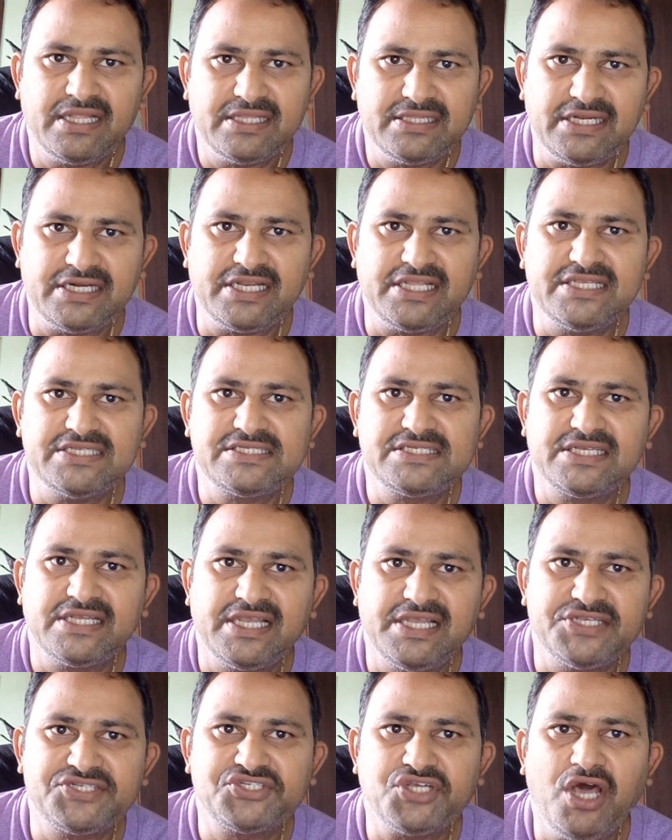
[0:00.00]
that is
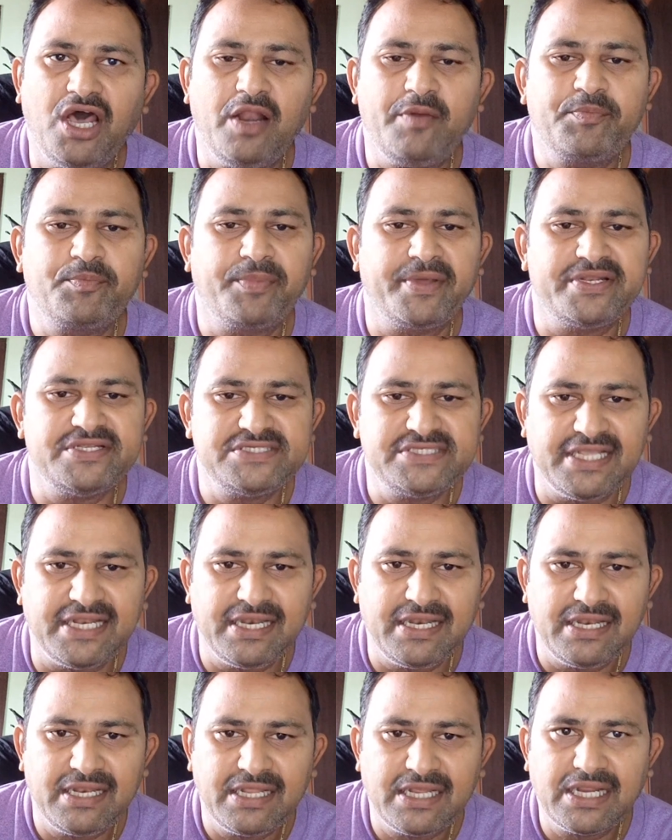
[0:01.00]
a sharp
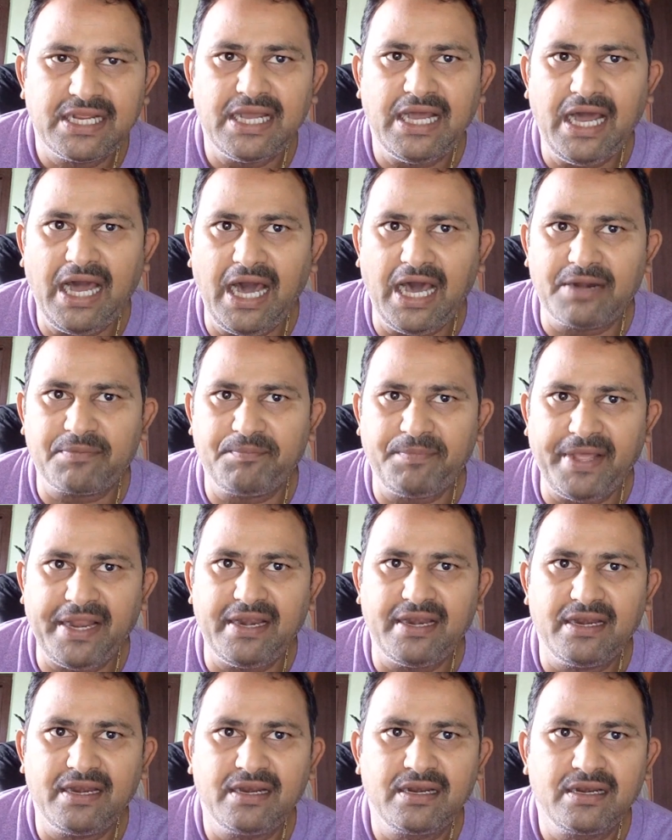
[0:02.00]
pencil or
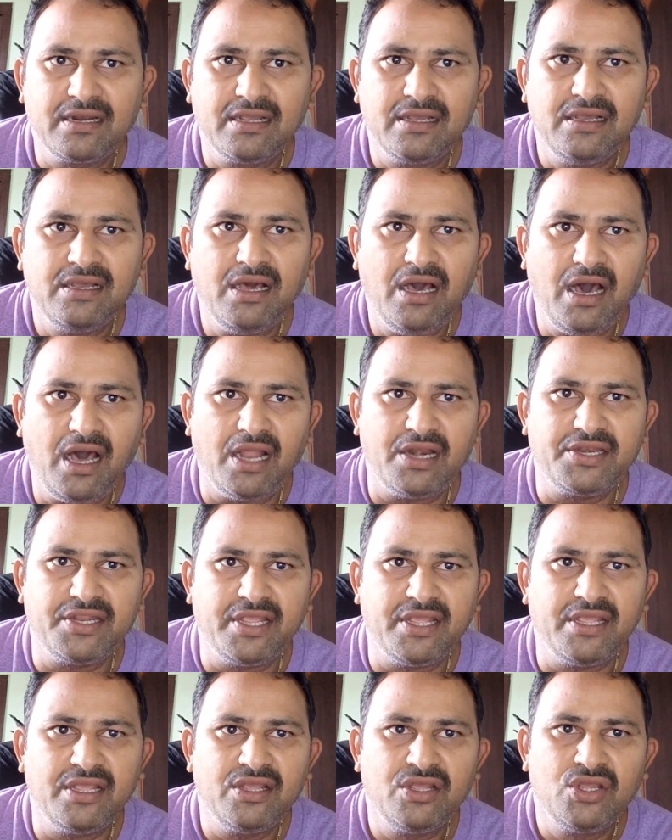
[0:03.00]
pen on
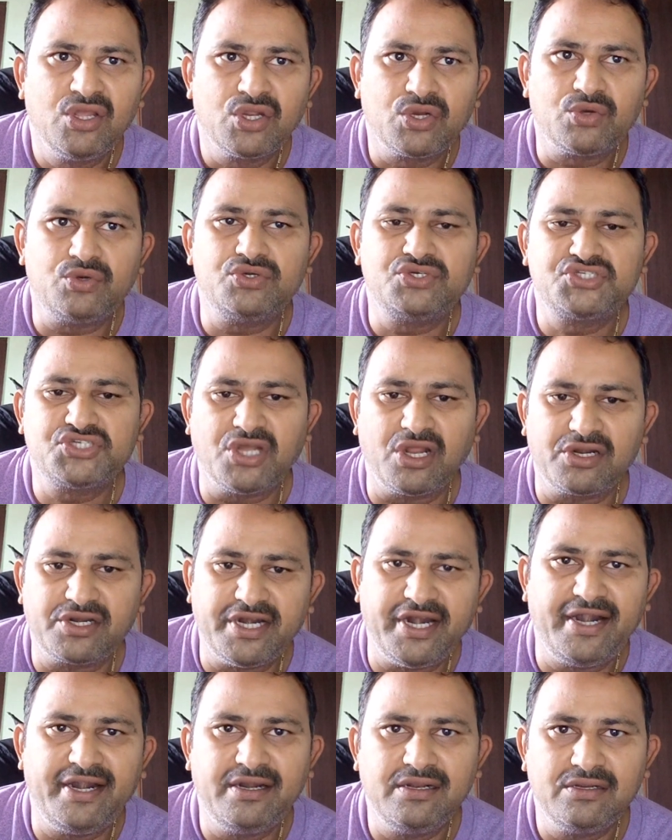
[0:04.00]
a good
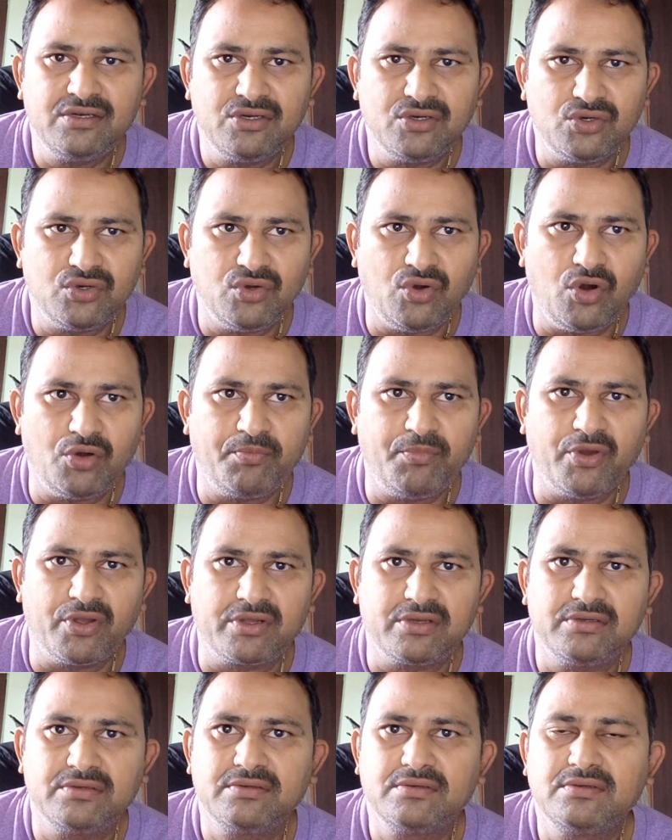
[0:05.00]
shorthand
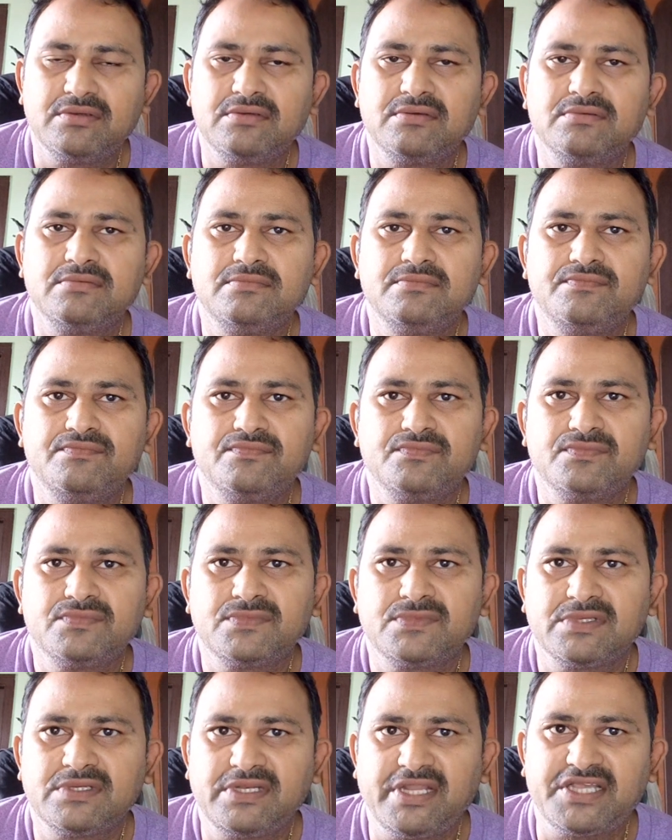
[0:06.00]
notebook.
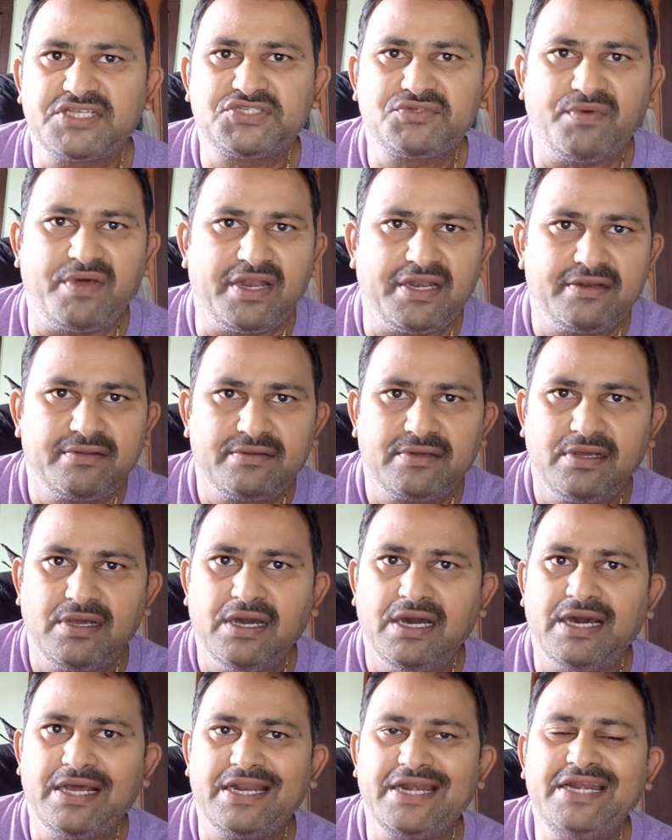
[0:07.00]
Next one,
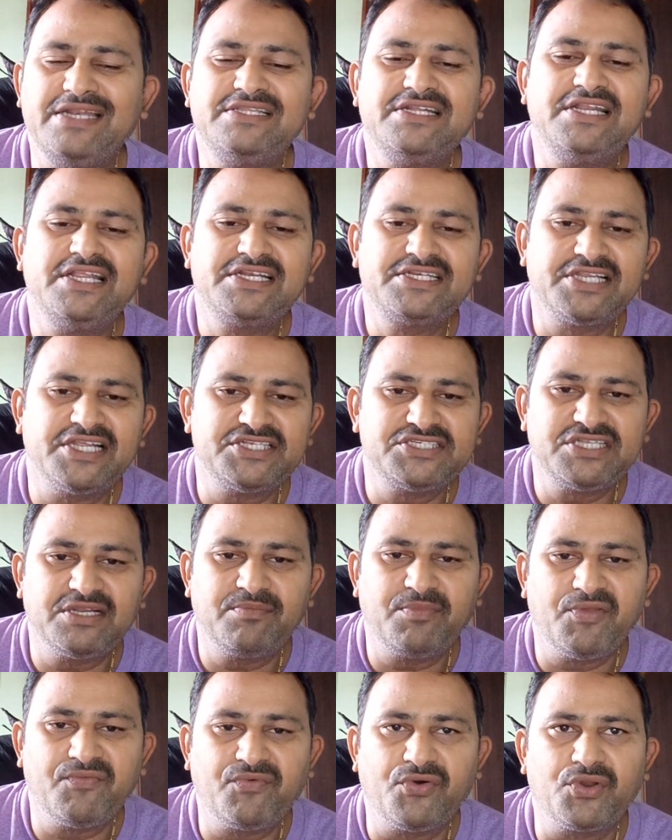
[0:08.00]
read the dictation
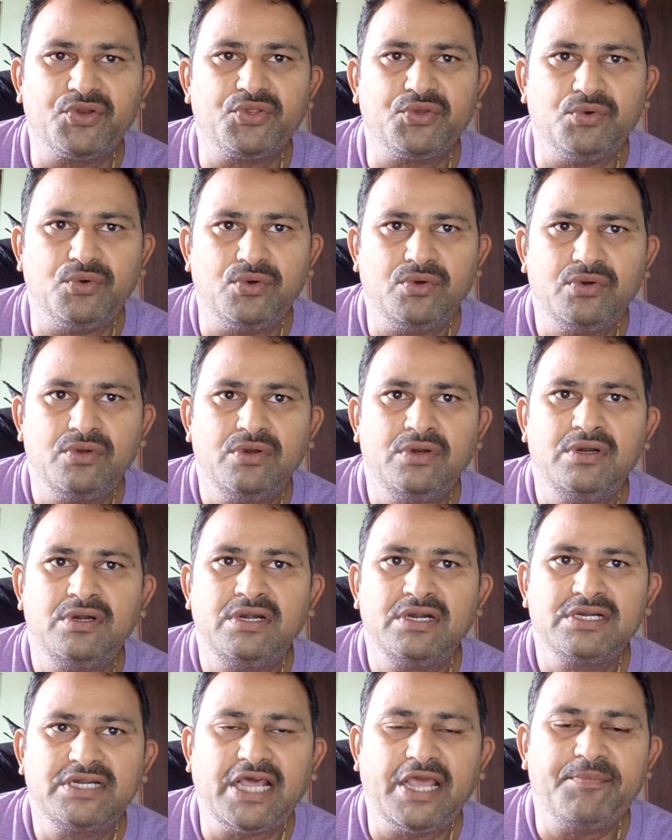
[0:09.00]
before you
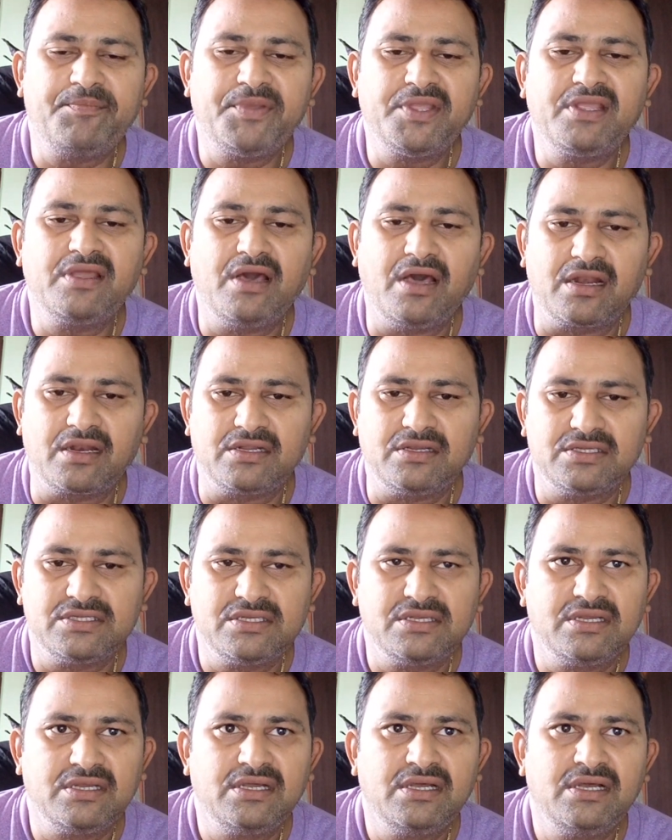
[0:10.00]
typing or
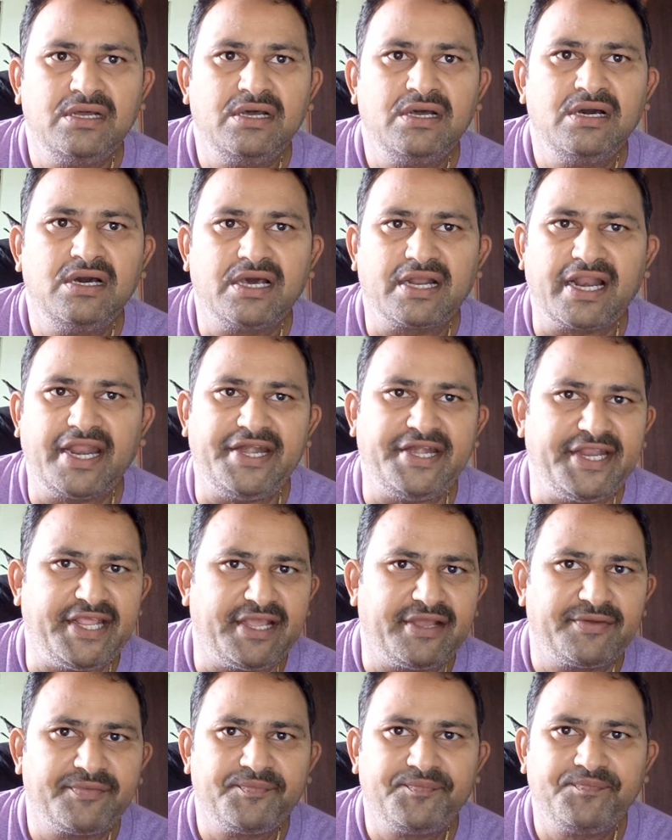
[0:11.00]
writing.